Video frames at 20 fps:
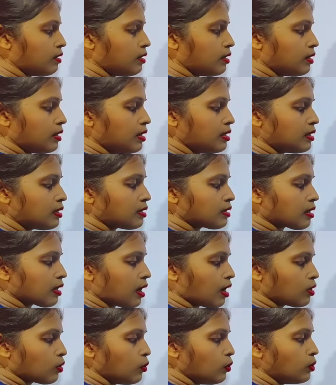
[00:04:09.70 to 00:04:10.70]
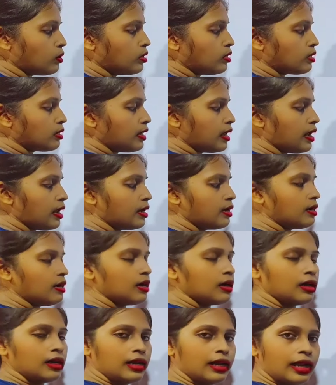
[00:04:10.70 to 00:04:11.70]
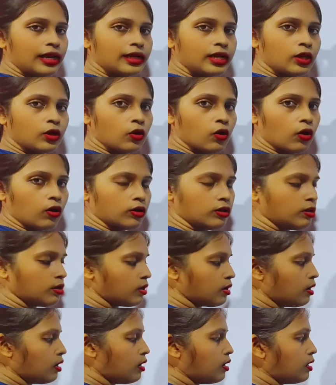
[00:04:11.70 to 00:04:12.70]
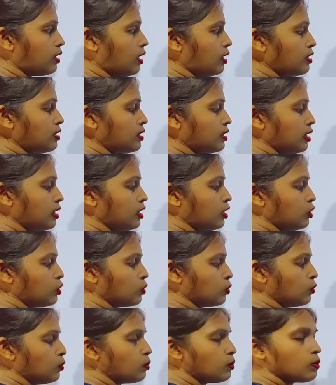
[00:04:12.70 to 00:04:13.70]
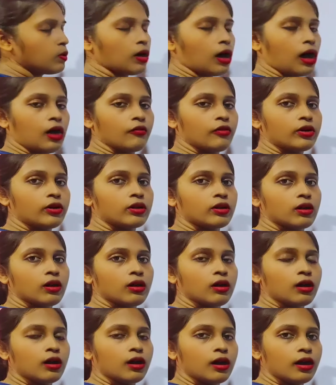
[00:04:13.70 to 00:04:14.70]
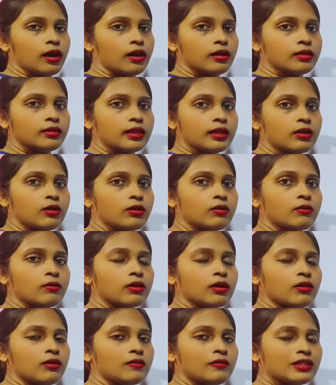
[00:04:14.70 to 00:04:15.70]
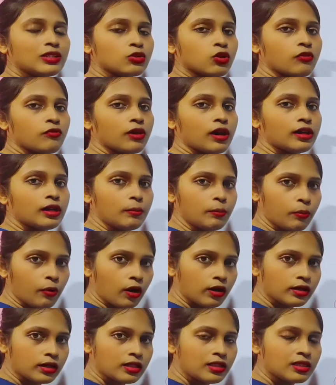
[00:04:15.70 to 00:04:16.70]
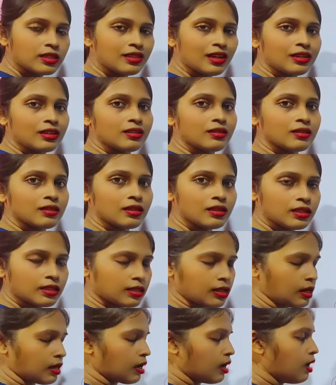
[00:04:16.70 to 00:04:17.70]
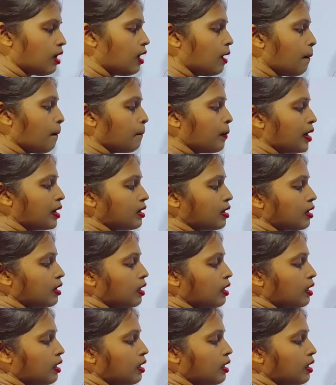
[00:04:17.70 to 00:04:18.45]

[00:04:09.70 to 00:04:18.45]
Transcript: this cocoon then later on turns into our thing which is of our importance, that is the silk. But